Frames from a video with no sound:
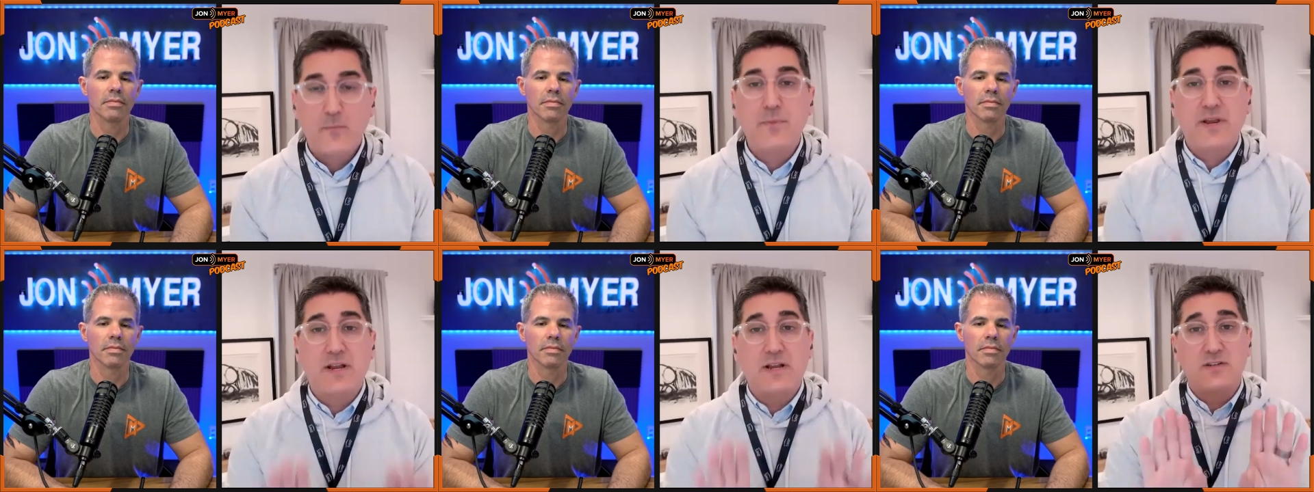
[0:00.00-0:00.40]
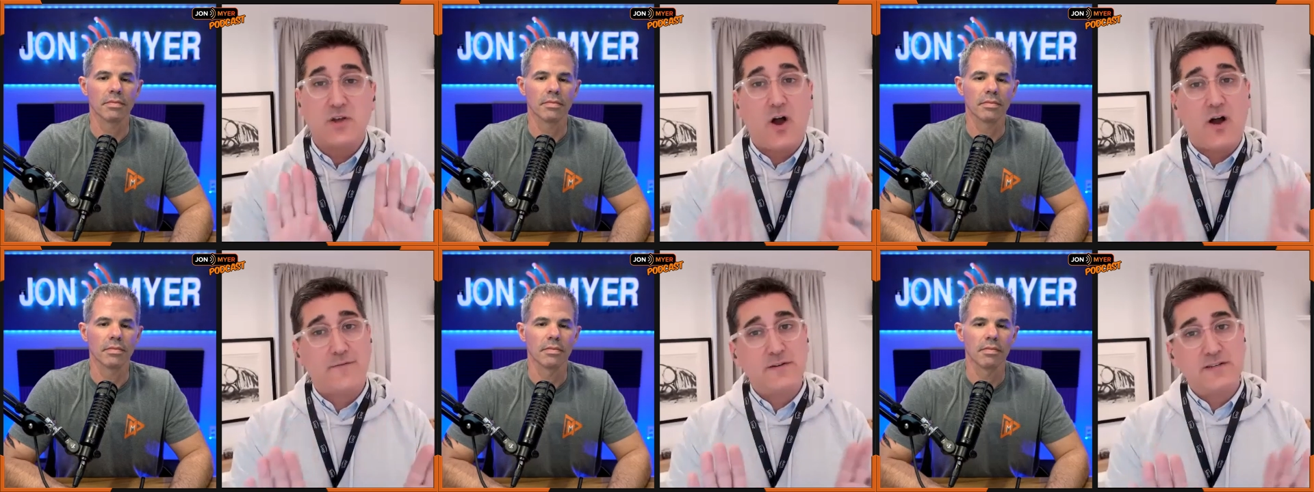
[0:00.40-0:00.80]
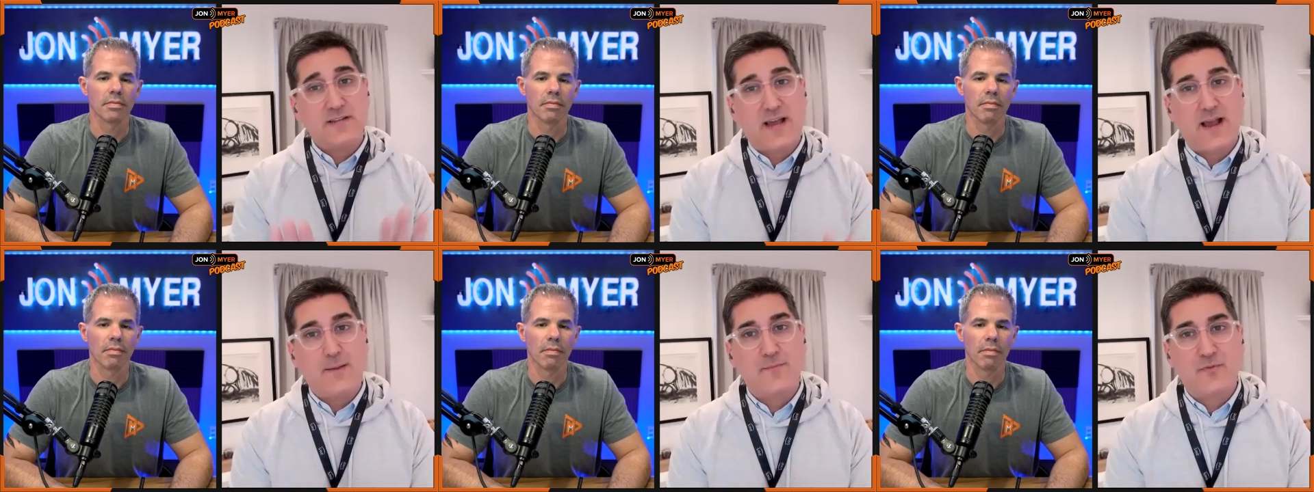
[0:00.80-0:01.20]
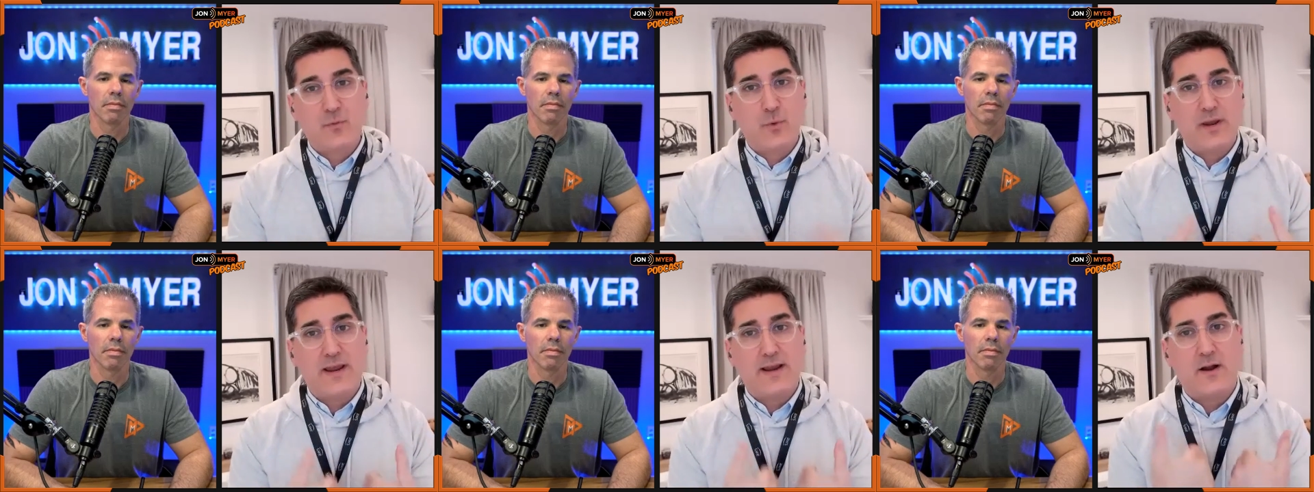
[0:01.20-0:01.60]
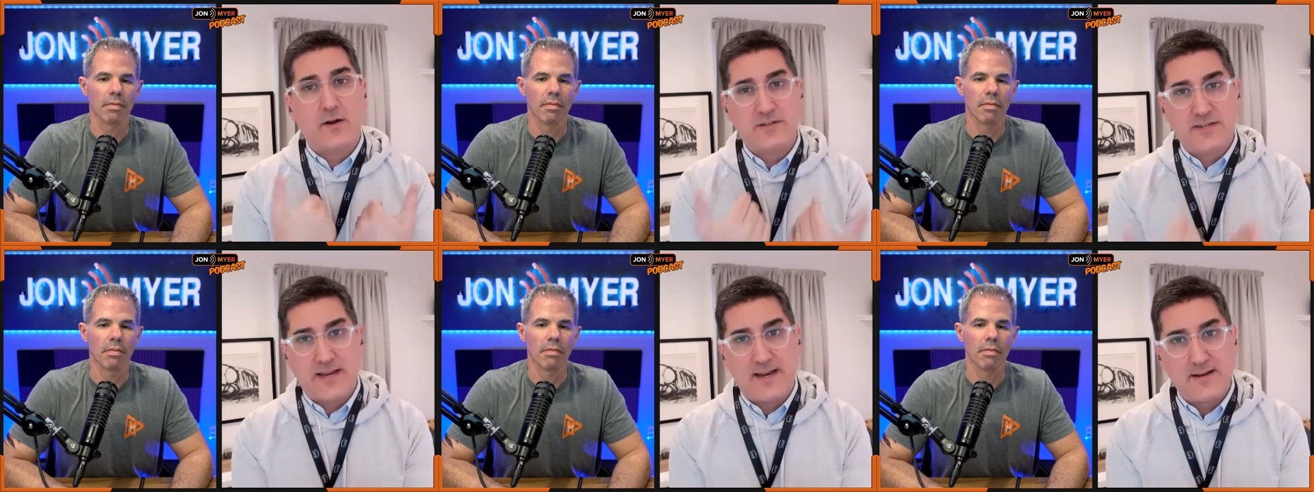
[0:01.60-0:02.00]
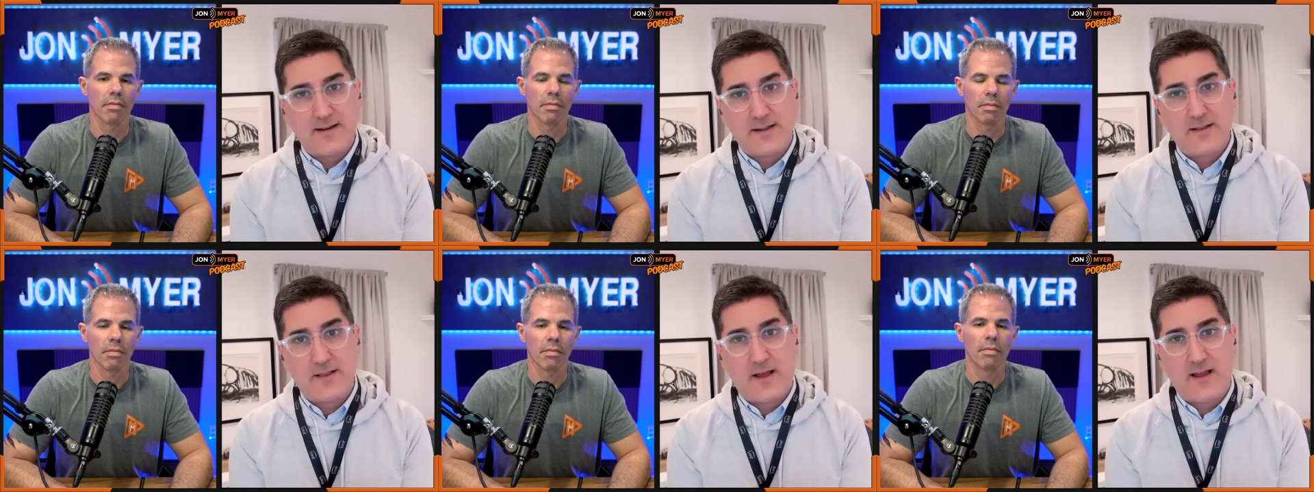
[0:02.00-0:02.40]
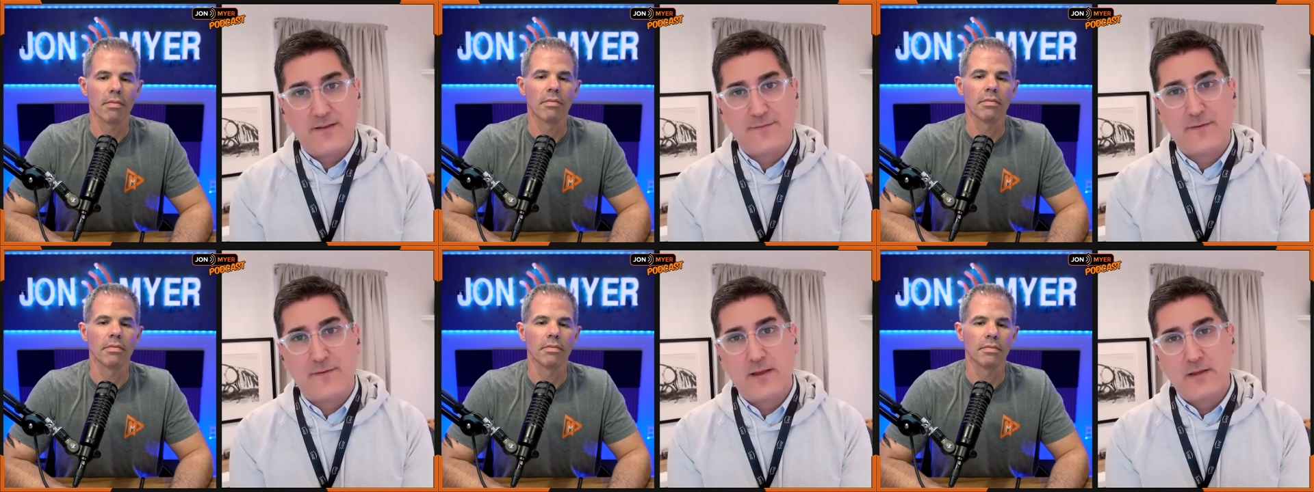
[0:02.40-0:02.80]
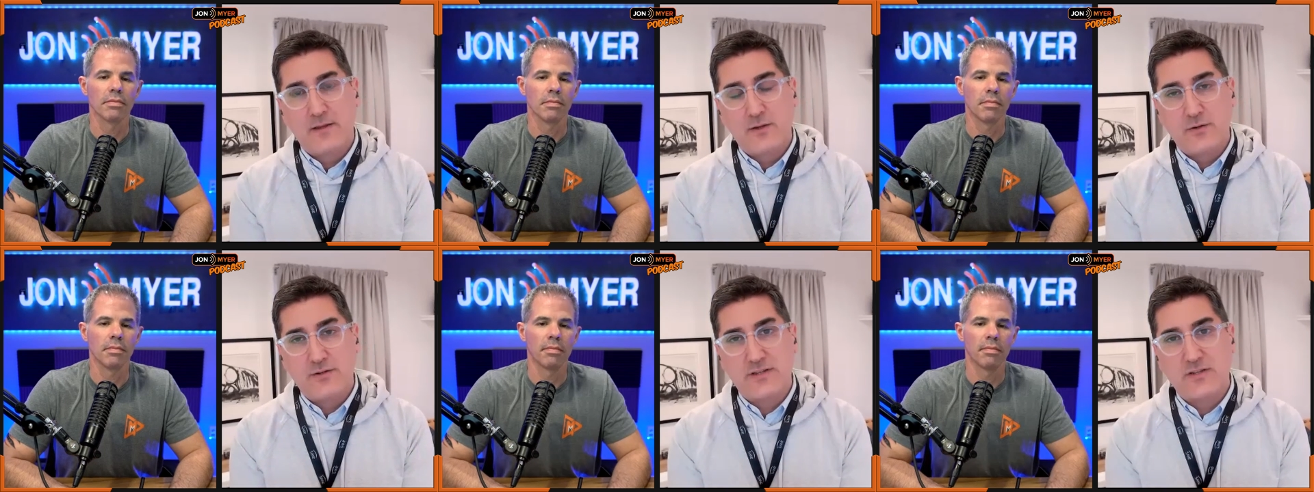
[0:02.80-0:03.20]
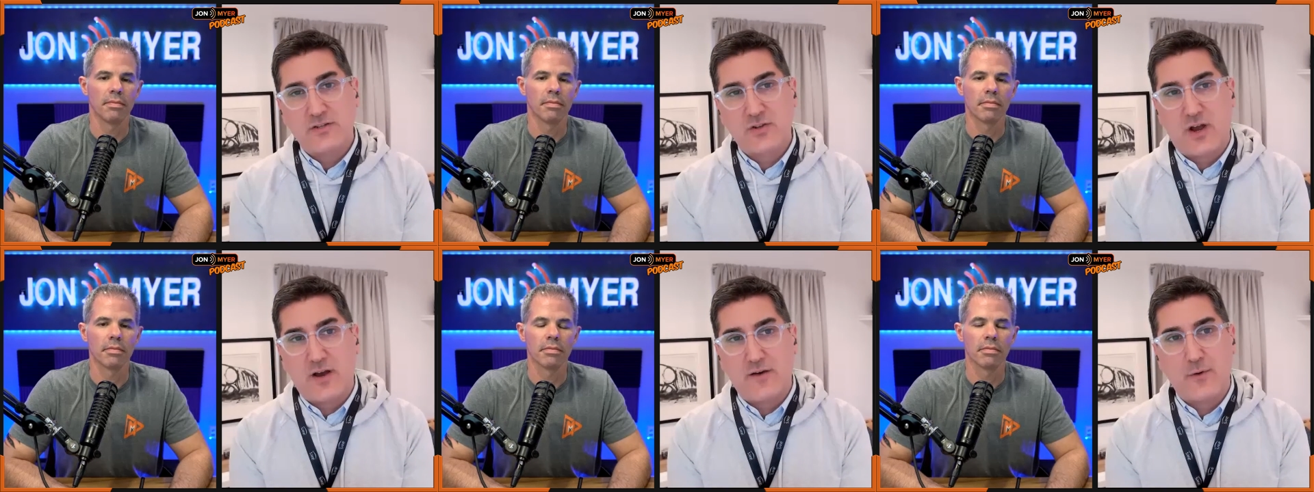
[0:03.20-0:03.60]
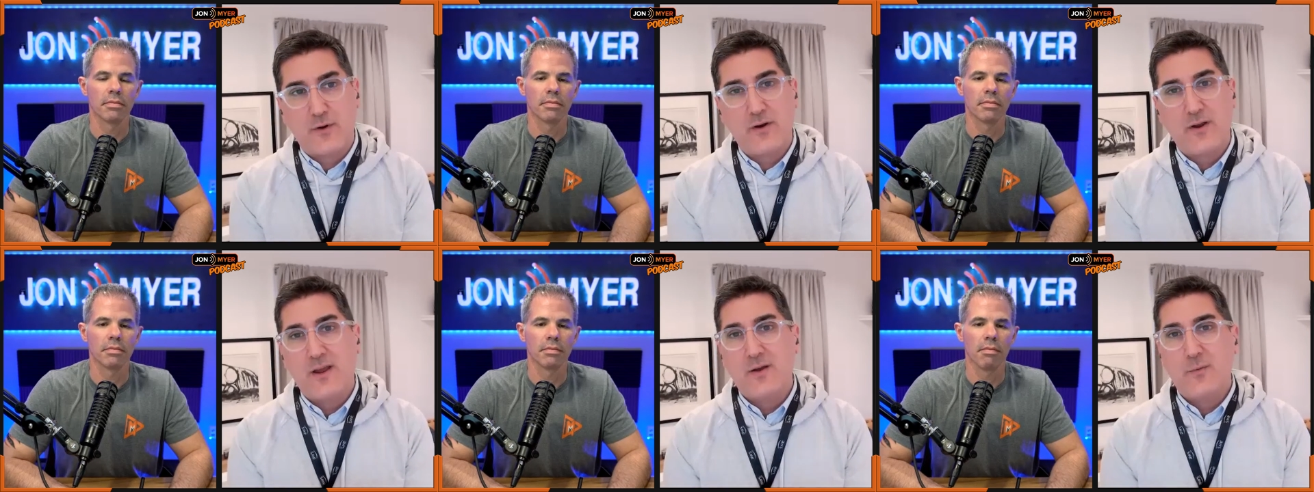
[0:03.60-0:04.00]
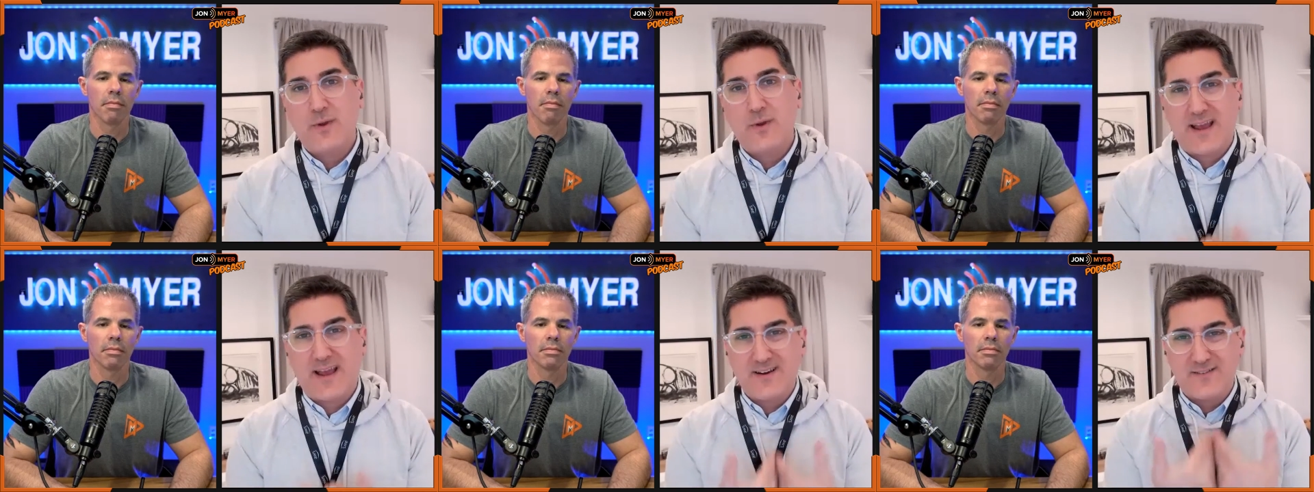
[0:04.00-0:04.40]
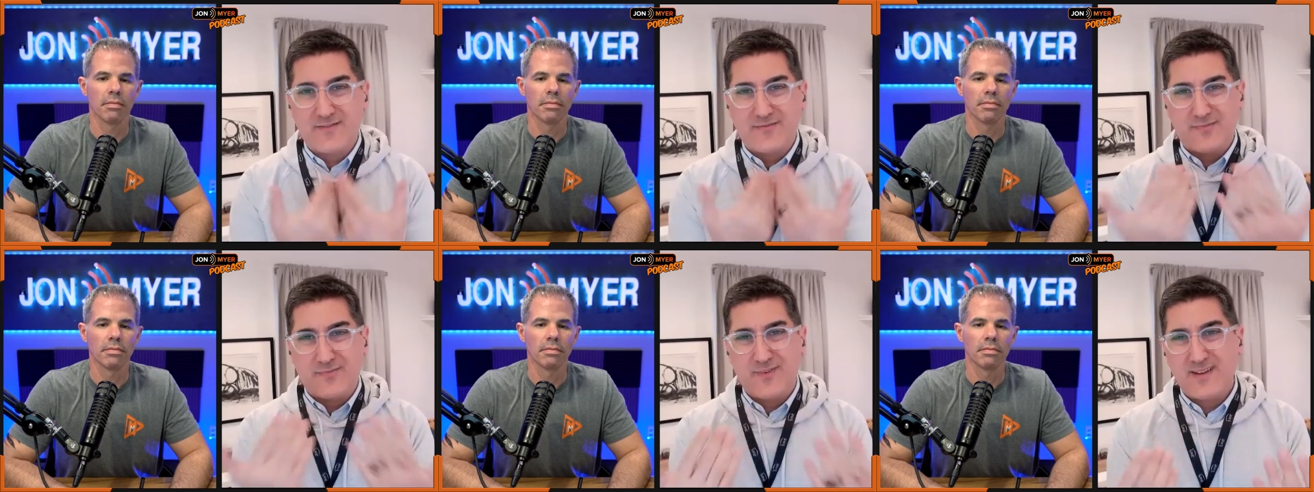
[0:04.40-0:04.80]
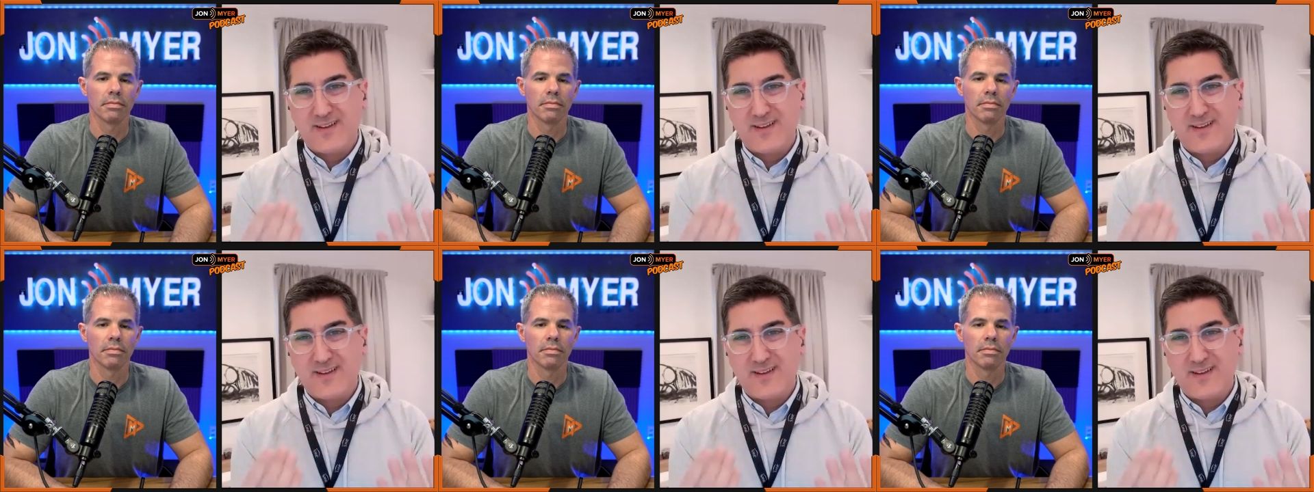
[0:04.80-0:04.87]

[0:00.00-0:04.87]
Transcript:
Speaker 1: Because oftentimes in our daily life, using the software, we kind of,